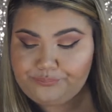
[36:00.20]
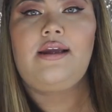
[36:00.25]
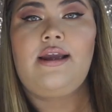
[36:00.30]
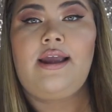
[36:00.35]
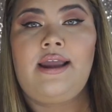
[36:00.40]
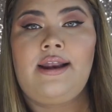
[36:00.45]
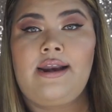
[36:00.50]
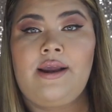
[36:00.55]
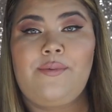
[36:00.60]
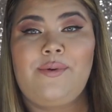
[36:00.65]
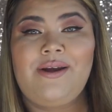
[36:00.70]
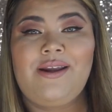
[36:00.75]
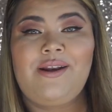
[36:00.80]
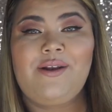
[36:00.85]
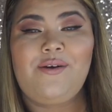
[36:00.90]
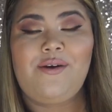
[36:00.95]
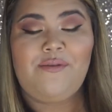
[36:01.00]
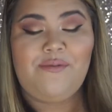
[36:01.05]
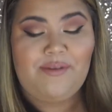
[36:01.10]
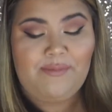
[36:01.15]
And now we're gonna
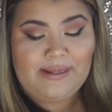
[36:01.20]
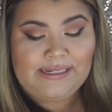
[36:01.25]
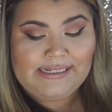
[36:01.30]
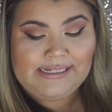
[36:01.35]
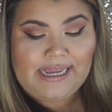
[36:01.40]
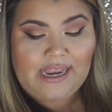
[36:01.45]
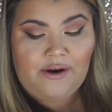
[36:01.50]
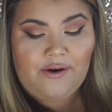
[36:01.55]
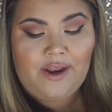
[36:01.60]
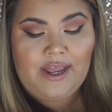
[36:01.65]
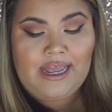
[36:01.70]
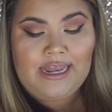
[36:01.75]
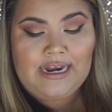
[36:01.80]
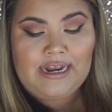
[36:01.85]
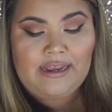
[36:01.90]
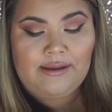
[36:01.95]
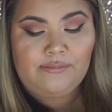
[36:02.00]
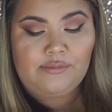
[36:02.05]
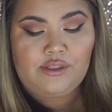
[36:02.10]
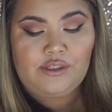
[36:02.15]
go in with mascara, and
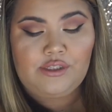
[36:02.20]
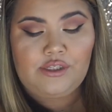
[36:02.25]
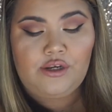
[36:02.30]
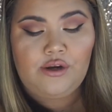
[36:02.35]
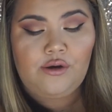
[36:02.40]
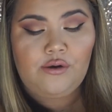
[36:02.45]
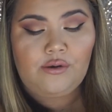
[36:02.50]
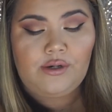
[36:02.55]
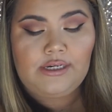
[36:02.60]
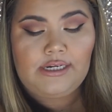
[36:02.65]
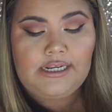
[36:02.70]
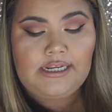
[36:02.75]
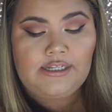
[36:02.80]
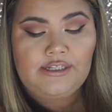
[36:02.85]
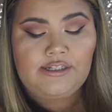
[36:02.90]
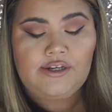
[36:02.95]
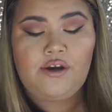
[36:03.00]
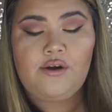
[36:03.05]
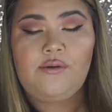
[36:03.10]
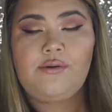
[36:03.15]
I am totally
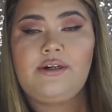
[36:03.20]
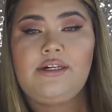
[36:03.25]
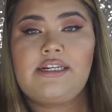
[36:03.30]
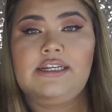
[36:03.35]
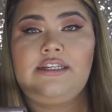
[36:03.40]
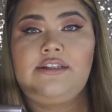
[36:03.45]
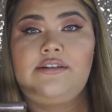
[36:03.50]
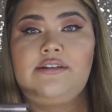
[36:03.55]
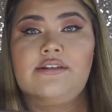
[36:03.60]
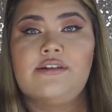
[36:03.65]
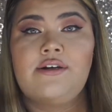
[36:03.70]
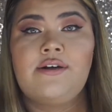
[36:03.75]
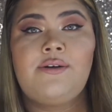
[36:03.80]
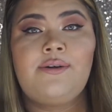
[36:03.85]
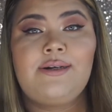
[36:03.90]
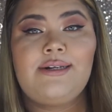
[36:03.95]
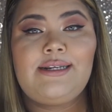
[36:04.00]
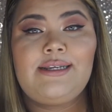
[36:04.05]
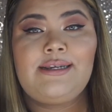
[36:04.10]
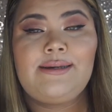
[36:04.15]

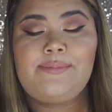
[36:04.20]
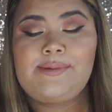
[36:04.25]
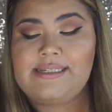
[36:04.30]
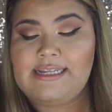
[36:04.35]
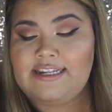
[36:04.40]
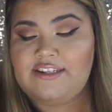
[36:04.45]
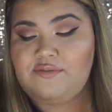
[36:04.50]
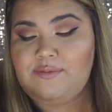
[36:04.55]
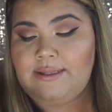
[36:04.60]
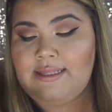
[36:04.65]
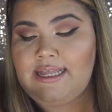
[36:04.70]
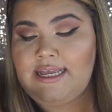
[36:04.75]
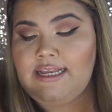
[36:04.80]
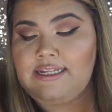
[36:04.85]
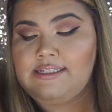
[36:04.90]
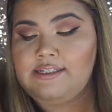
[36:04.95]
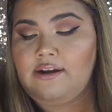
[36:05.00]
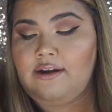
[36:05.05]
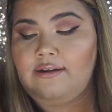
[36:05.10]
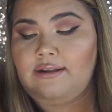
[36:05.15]
obsessed with
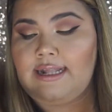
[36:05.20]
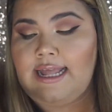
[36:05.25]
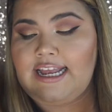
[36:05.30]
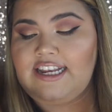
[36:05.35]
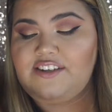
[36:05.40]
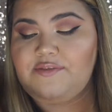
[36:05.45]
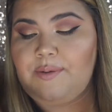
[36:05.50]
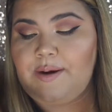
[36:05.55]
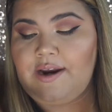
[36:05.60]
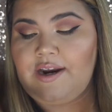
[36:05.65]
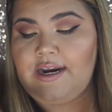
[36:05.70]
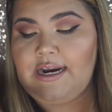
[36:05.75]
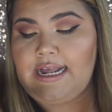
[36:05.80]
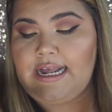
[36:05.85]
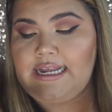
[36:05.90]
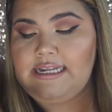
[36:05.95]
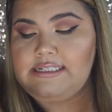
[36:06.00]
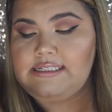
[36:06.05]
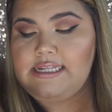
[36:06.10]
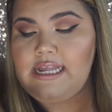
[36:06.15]
it. It's called Lash
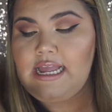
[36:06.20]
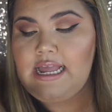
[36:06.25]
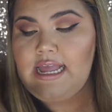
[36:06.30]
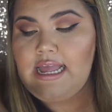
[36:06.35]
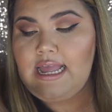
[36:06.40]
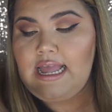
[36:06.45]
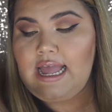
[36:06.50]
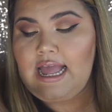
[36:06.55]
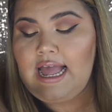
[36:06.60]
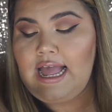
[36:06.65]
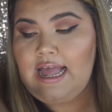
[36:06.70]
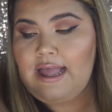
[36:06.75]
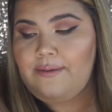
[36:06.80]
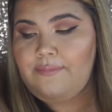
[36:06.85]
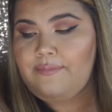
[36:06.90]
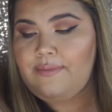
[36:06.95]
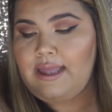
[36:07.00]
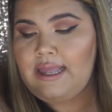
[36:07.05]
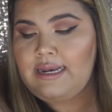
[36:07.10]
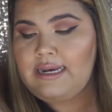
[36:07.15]
Paradise.
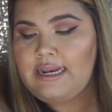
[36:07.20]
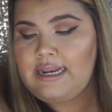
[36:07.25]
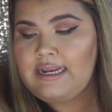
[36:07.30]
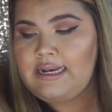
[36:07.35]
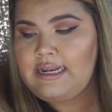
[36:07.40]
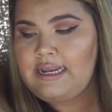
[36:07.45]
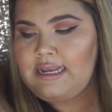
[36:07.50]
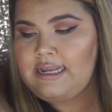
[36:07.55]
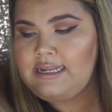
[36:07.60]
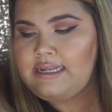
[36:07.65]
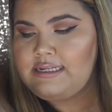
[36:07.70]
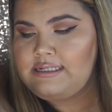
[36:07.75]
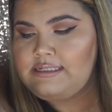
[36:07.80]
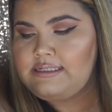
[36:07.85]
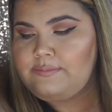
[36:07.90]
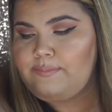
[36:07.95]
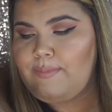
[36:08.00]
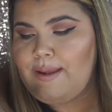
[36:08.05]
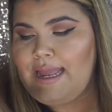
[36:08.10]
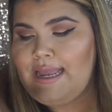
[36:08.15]
And it
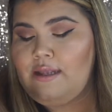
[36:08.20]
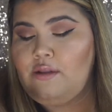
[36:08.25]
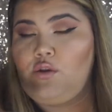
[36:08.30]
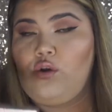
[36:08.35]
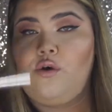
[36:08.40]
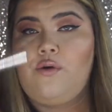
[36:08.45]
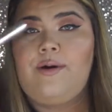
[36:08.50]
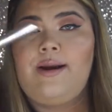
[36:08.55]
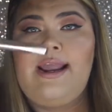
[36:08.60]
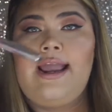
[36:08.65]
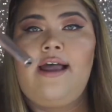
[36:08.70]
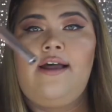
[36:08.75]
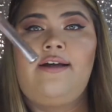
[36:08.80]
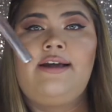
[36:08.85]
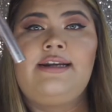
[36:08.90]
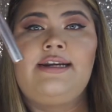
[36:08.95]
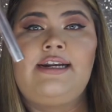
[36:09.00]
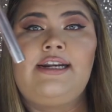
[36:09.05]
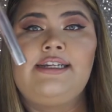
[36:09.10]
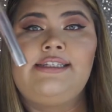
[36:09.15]
is by L'Oreal,
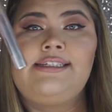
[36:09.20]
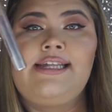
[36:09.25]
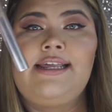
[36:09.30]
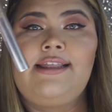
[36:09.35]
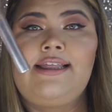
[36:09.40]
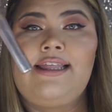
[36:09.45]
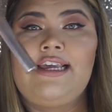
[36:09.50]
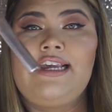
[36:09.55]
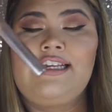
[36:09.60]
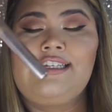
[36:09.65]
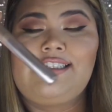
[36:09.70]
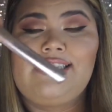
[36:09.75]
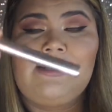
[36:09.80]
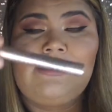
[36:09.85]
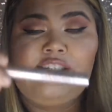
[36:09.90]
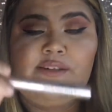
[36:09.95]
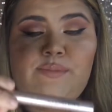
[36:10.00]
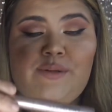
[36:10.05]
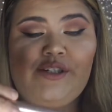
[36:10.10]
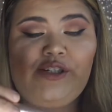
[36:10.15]
and it looks like this.
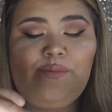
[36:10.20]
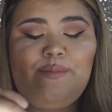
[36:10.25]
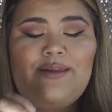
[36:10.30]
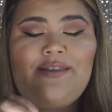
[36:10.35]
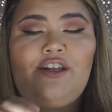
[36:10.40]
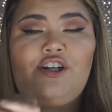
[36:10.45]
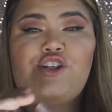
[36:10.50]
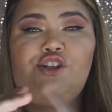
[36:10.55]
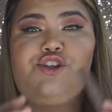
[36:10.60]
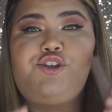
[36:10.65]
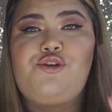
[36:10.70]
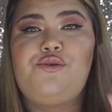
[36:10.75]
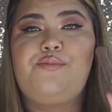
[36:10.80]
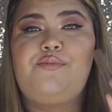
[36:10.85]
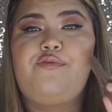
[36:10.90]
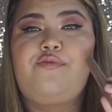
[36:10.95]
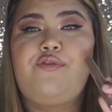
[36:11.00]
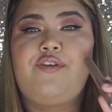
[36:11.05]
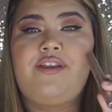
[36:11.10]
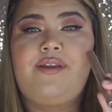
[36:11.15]
It's supposed to be the
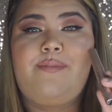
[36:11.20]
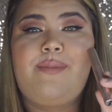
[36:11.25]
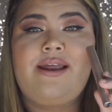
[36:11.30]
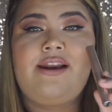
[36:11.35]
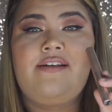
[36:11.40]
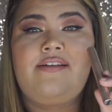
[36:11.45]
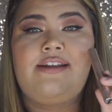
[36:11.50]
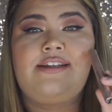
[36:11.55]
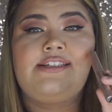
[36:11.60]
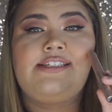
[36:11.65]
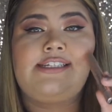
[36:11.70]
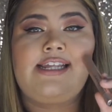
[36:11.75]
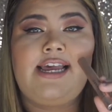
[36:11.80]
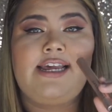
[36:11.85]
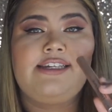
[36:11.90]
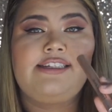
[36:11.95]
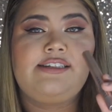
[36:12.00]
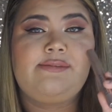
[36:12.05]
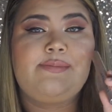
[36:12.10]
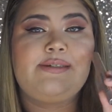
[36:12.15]
dupe for the Better Than
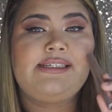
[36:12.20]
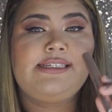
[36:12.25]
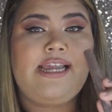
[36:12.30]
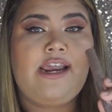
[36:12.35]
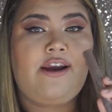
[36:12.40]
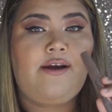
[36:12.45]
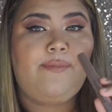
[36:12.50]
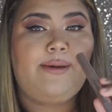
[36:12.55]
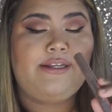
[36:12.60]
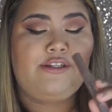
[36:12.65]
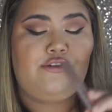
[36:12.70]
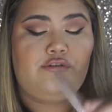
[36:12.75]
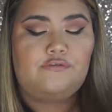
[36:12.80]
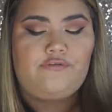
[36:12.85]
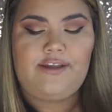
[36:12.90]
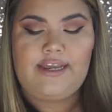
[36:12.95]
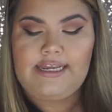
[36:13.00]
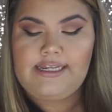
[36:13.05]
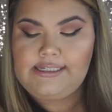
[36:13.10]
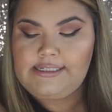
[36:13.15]
Sex mascara by Too
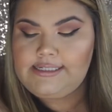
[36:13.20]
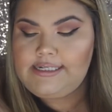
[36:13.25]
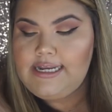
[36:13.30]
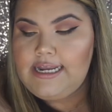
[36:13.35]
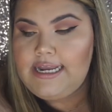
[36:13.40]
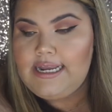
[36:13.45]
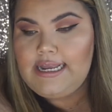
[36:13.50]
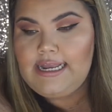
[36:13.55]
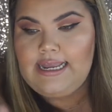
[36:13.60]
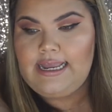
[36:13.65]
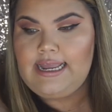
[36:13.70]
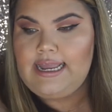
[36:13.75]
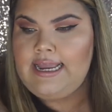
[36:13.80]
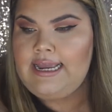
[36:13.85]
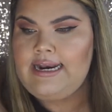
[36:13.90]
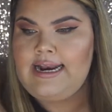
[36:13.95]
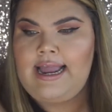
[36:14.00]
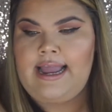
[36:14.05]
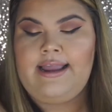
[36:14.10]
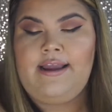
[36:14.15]
Faced,
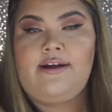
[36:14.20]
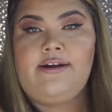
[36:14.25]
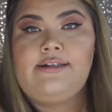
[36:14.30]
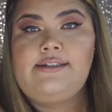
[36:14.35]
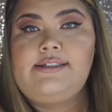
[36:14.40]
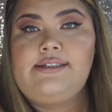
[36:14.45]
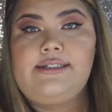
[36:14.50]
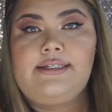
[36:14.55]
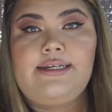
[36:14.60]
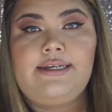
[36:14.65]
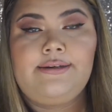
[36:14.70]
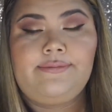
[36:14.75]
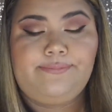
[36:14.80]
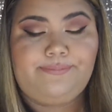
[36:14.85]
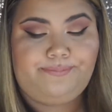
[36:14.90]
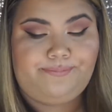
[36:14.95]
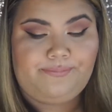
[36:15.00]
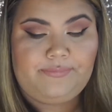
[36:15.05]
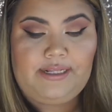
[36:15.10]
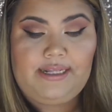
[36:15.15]
and I honestly
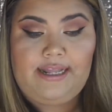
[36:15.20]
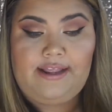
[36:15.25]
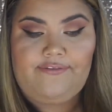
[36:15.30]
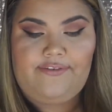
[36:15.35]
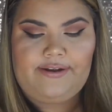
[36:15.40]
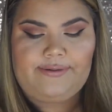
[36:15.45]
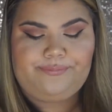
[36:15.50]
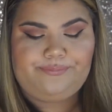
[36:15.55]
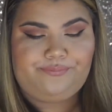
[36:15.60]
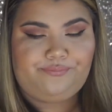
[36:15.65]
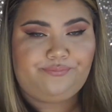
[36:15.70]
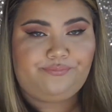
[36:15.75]
love it.